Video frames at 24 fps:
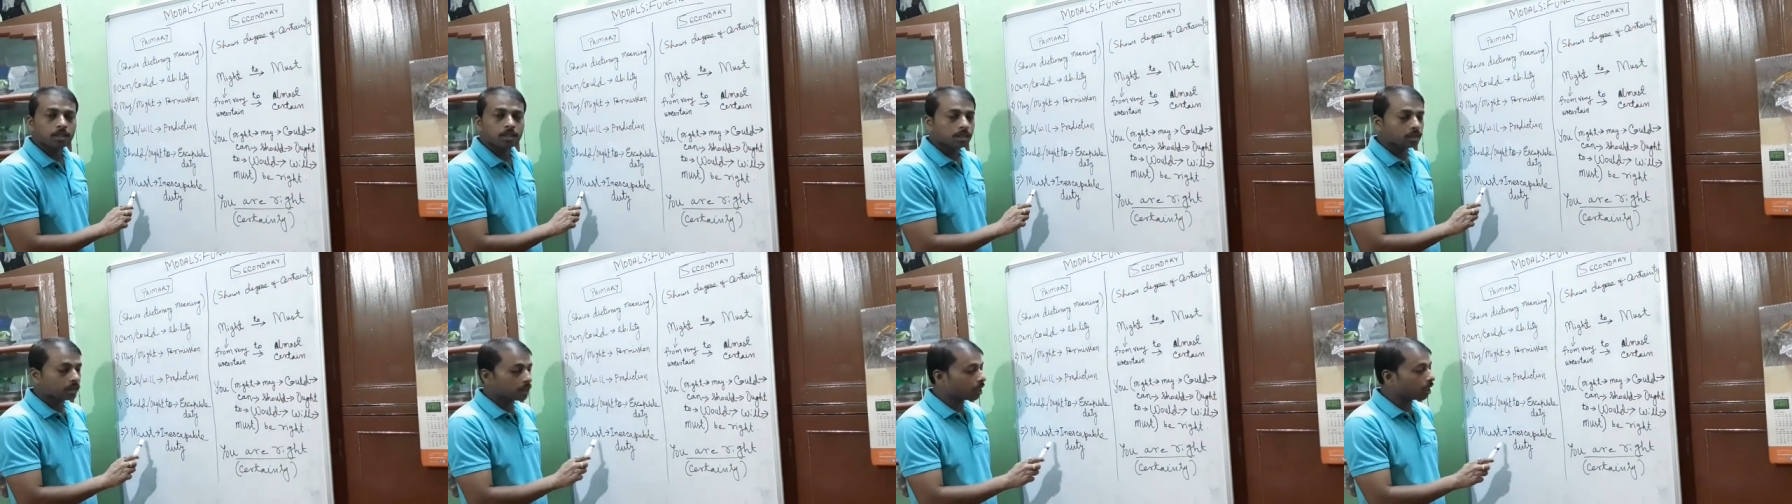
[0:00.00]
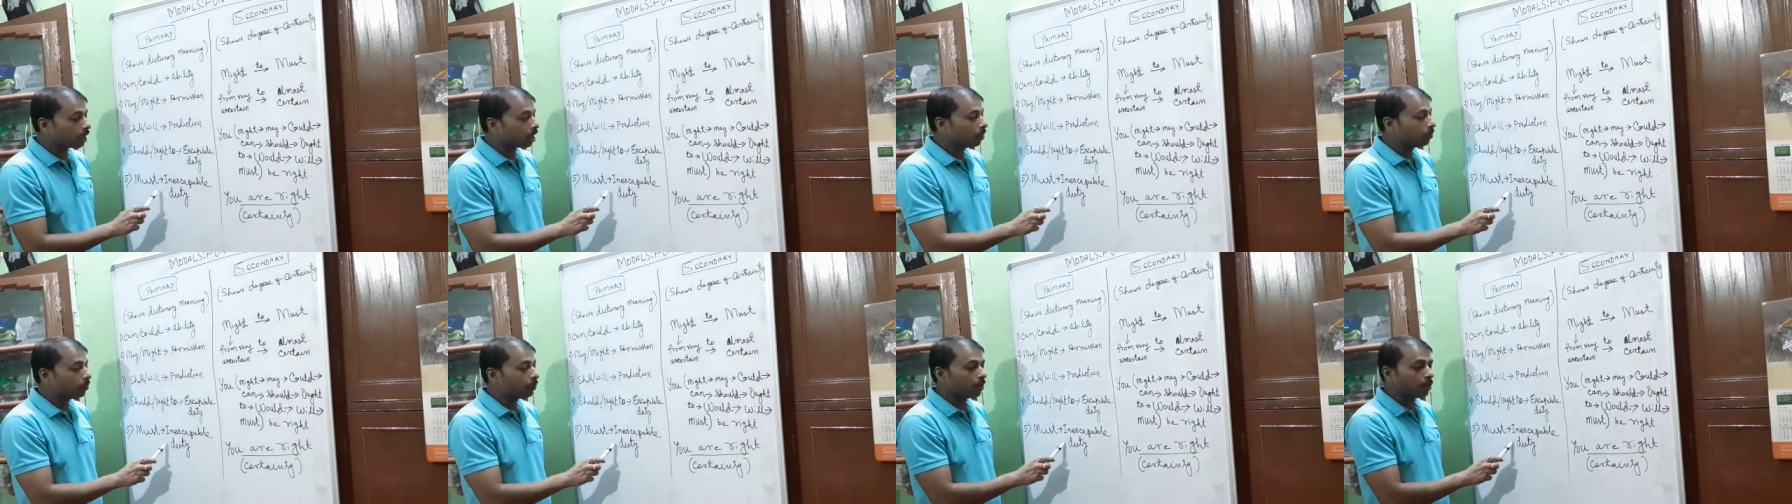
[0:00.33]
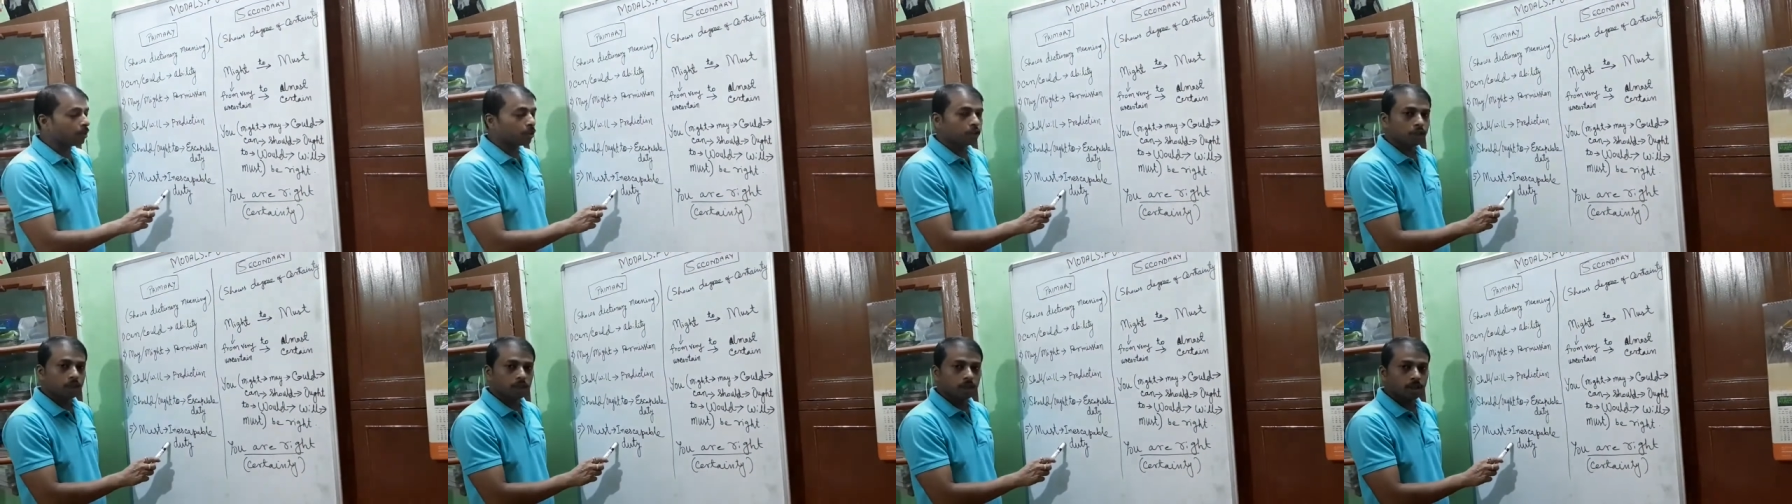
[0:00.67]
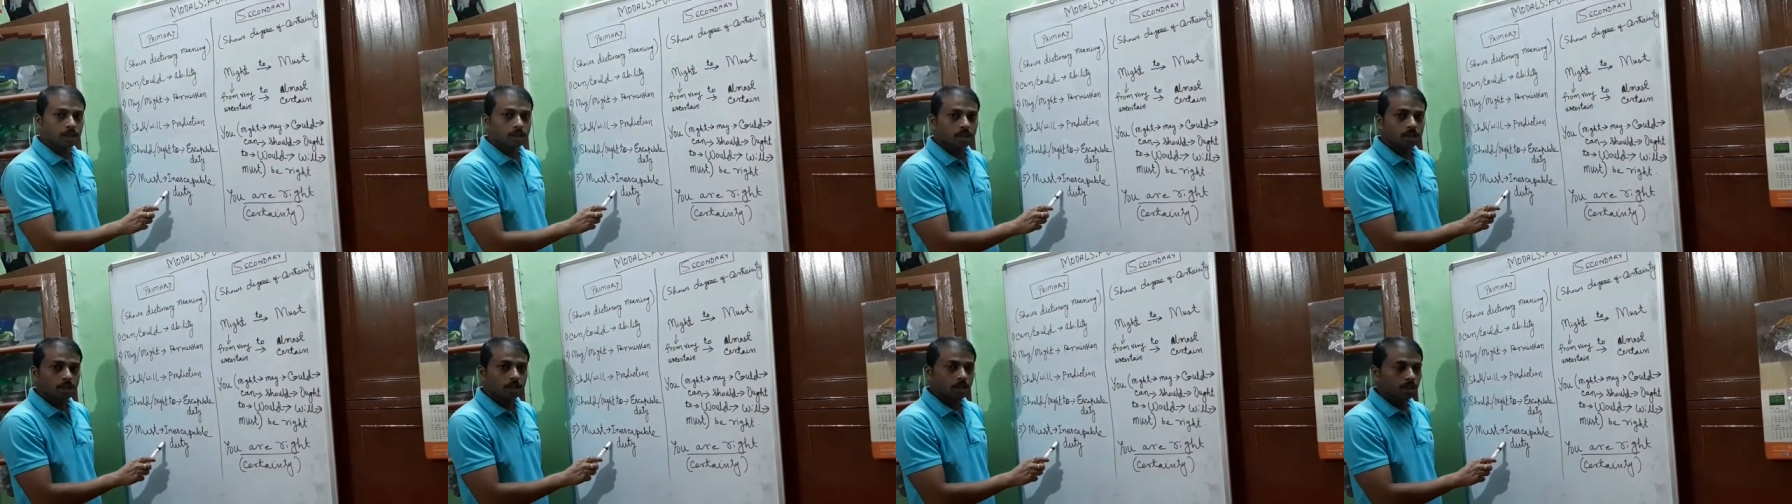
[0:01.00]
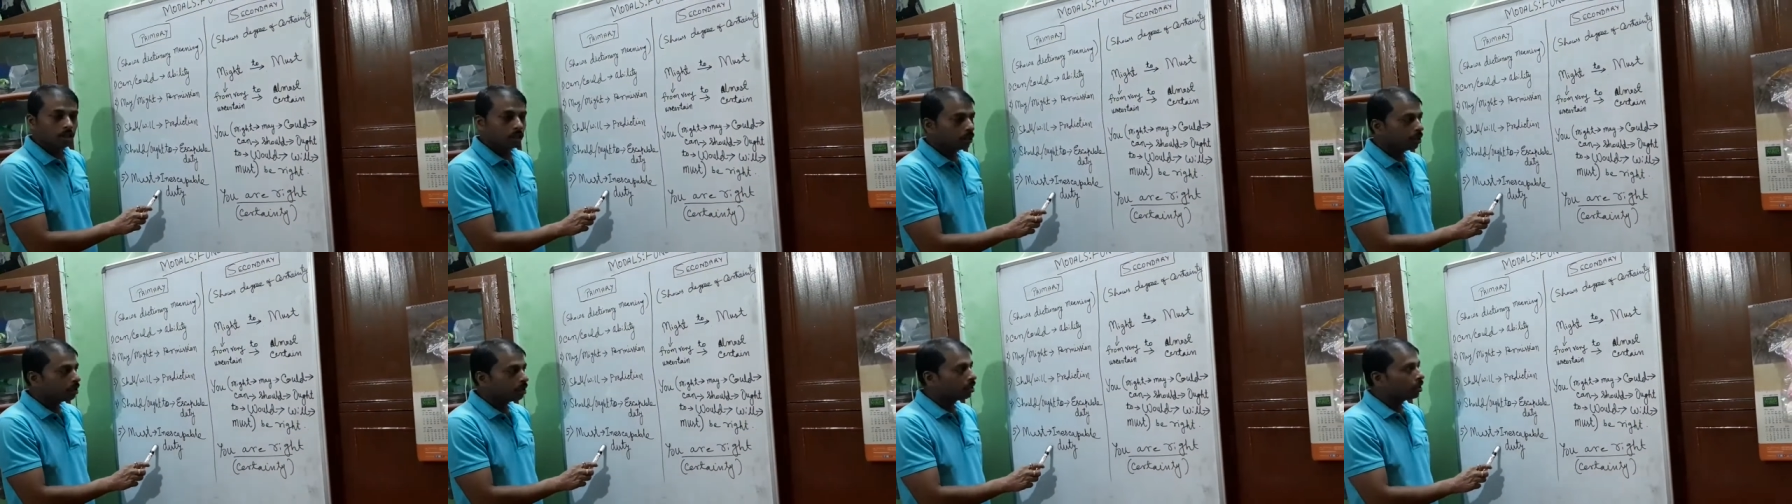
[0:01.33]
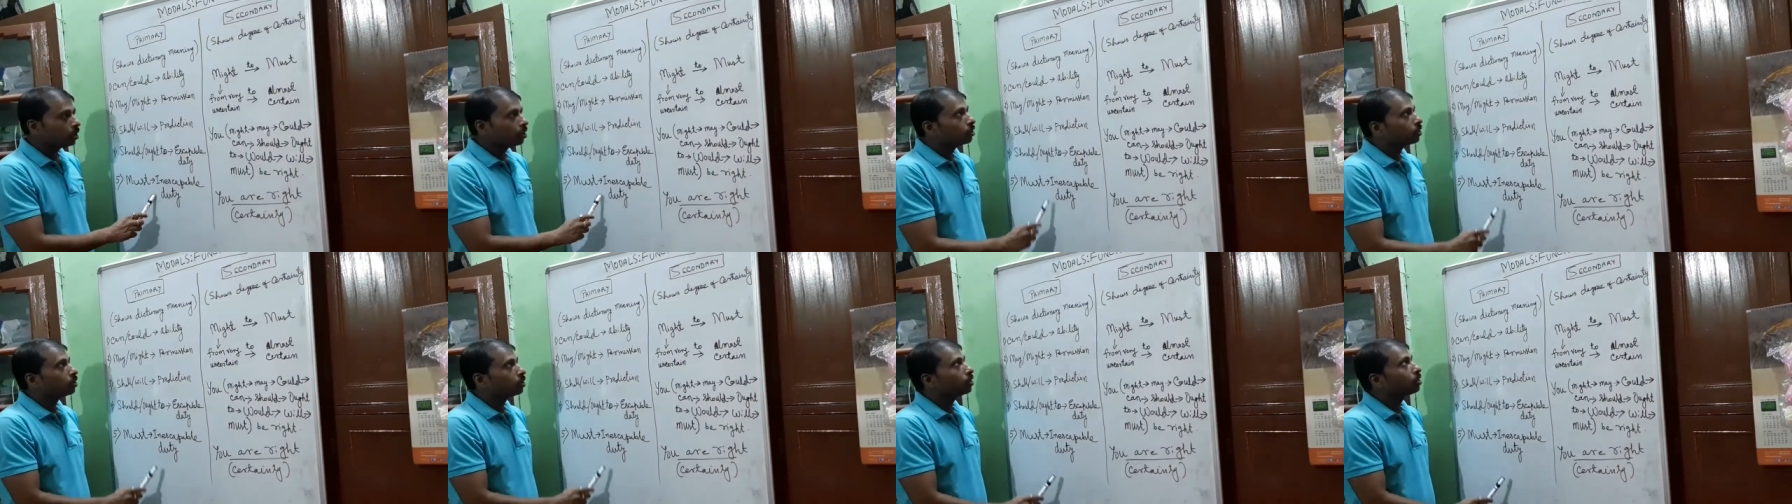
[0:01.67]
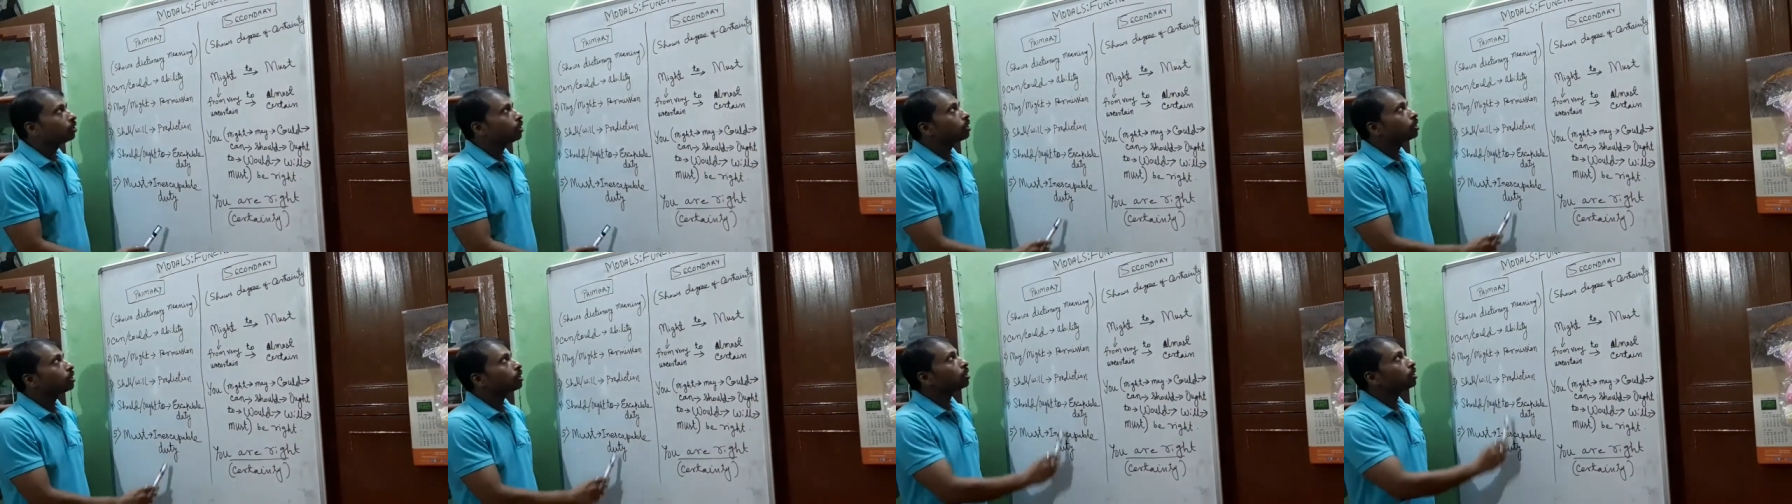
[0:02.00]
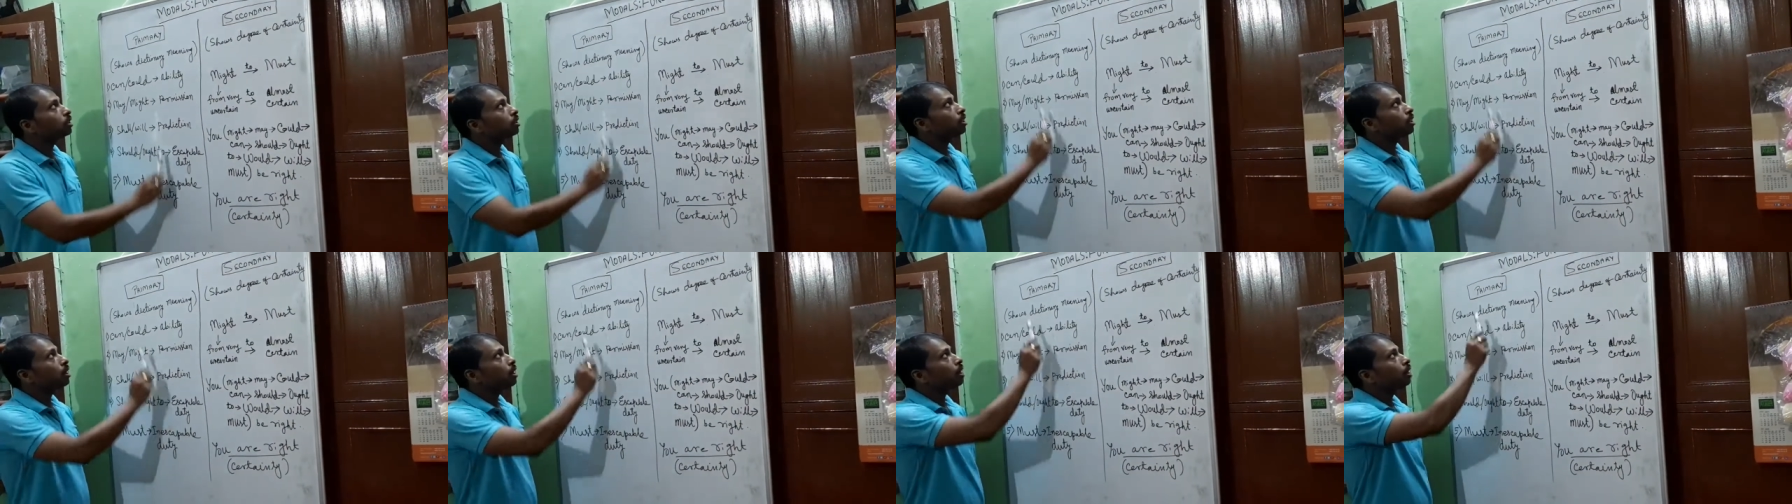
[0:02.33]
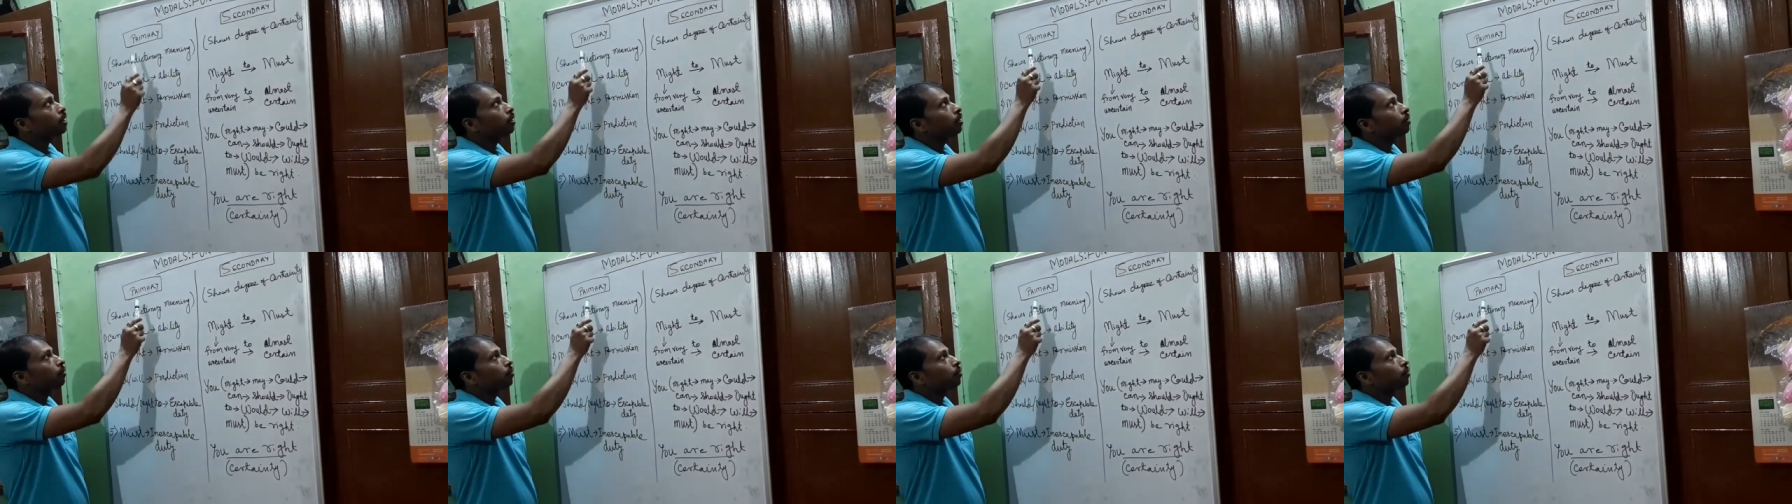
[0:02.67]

it's a compulsion. So these are the